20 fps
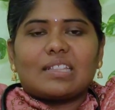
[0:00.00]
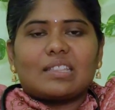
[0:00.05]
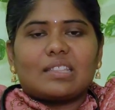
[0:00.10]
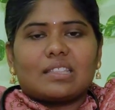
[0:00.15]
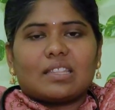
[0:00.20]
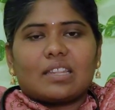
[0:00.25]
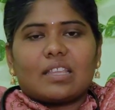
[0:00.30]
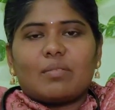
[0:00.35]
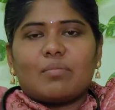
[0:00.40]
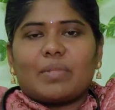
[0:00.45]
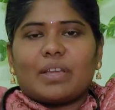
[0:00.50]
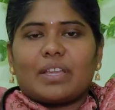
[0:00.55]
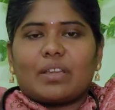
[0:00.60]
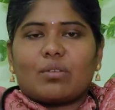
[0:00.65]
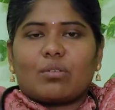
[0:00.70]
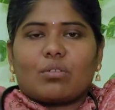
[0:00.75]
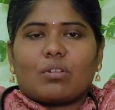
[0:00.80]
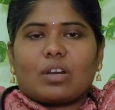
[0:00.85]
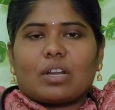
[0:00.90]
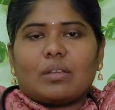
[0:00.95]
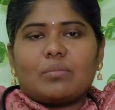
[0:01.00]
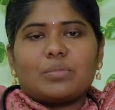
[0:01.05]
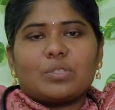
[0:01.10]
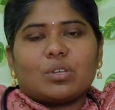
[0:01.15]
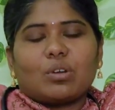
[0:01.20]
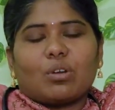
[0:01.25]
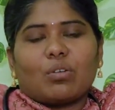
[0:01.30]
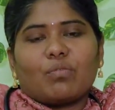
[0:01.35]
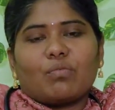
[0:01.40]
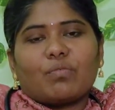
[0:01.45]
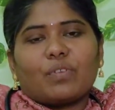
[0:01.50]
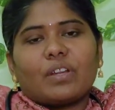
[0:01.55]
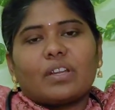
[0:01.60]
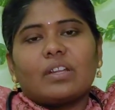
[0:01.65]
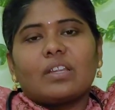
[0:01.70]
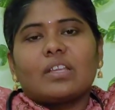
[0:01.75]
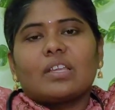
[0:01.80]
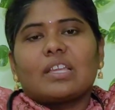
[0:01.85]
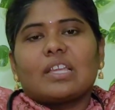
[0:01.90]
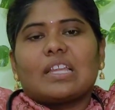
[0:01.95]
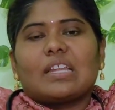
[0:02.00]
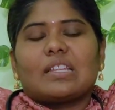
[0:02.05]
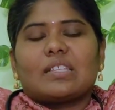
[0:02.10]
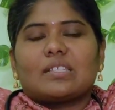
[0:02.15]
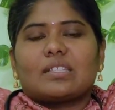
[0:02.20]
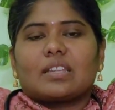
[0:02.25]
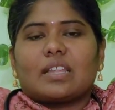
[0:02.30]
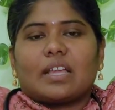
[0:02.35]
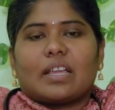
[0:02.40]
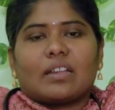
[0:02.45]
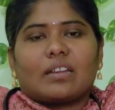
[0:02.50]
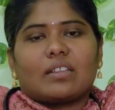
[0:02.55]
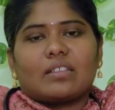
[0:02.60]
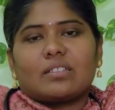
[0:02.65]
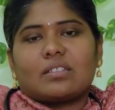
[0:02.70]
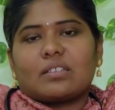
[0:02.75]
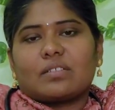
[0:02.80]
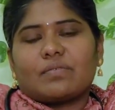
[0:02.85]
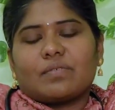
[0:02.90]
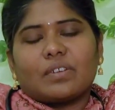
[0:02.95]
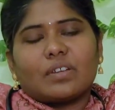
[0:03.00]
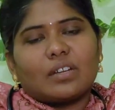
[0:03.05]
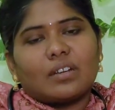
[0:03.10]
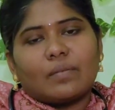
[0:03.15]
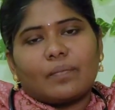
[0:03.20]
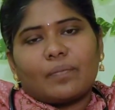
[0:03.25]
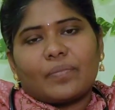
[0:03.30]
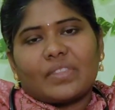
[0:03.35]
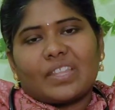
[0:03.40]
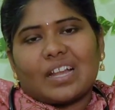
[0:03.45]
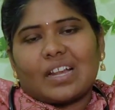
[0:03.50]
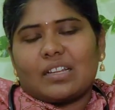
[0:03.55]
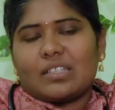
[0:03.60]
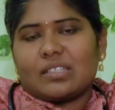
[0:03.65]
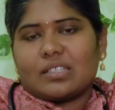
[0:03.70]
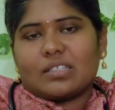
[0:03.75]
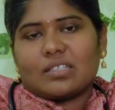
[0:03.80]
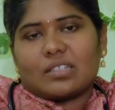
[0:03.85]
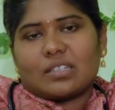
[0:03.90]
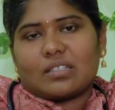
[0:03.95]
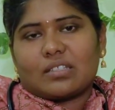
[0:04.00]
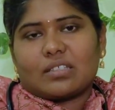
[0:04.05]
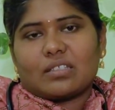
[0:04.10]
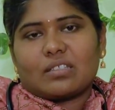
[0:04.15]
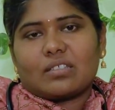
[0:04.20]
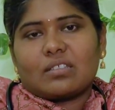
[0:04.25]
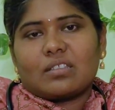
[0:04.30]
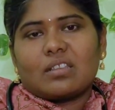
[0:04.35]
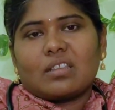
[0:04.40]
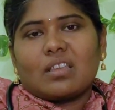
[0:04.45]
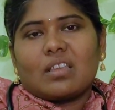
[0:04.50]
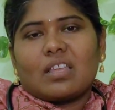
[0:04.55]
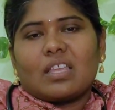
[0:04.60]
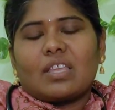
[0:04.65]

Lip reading: than 3 micrograms, often it is a diagnostic for Addison's disease.